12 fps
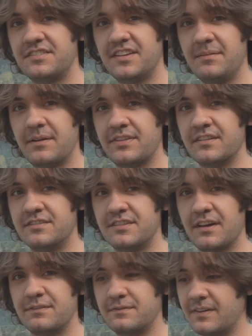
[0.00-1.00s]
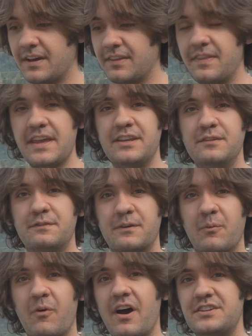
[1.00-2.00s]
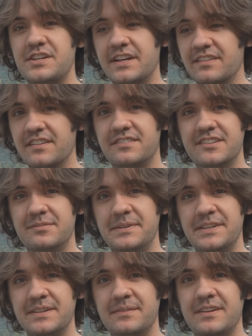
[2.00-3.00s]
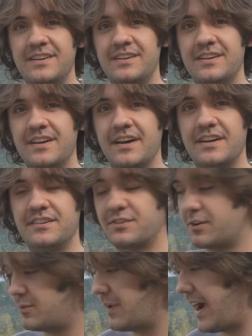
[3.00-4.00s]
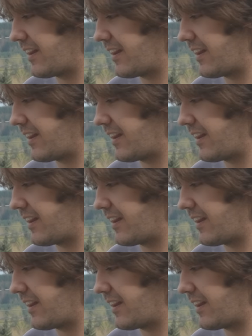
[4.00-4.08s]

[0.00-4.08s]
got to say about this stuff. Thank you for watching and listening to me just sort of